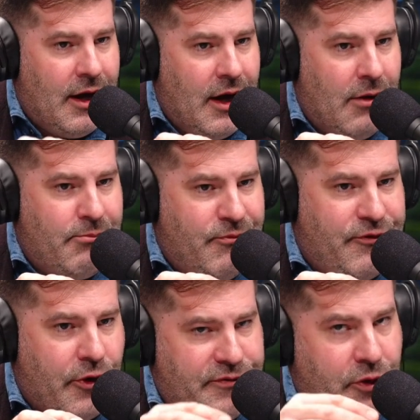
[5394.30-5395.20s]

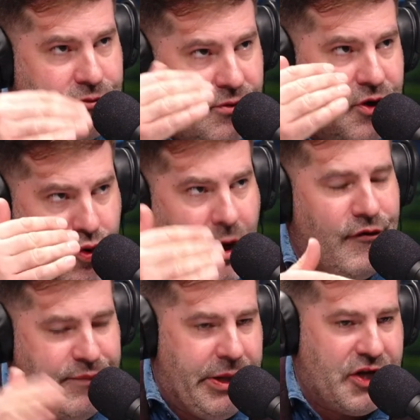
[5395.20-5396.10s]
for the
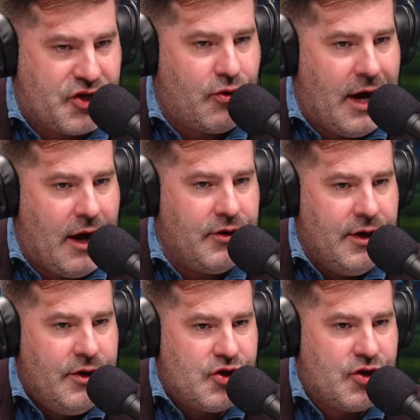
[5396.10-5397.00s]
12 plus crowd.
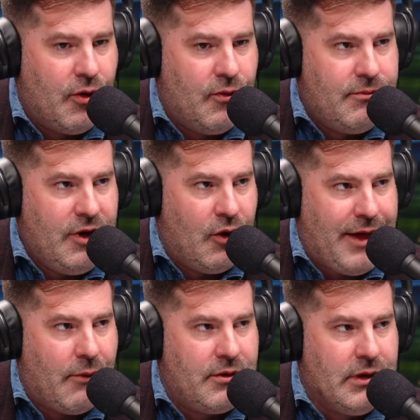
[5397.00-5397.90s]
So, you know,
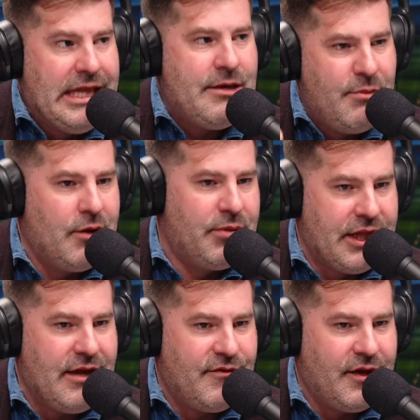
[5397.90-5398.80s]
that would lead me to
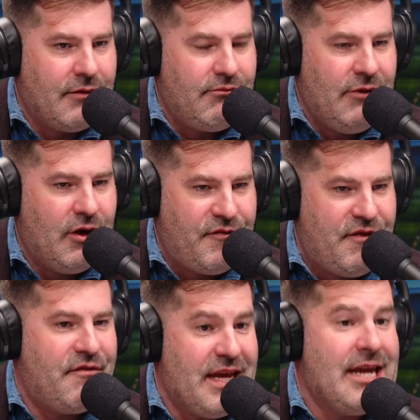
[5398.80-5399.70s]
believe that, you know,
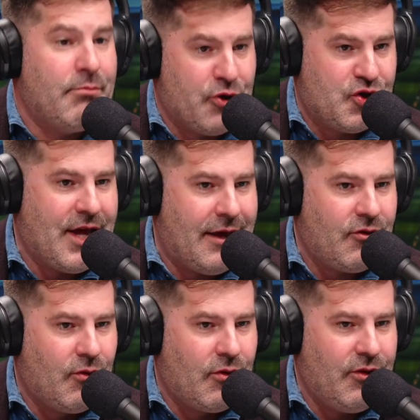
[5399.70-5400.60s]

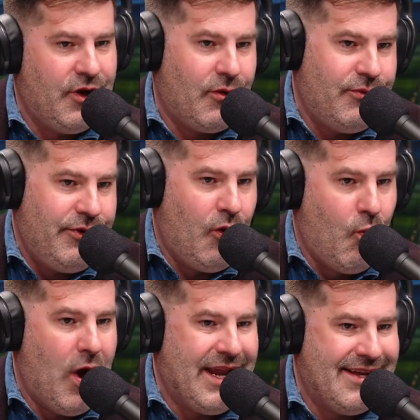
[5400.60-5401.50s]
15% or, you know,
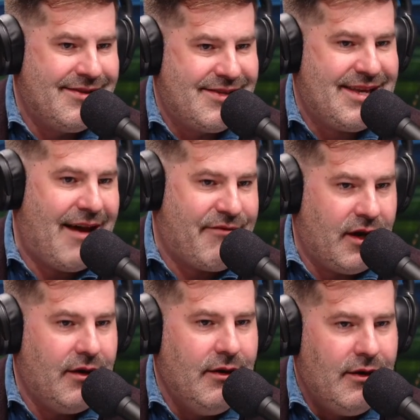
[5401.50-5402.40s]
one in seven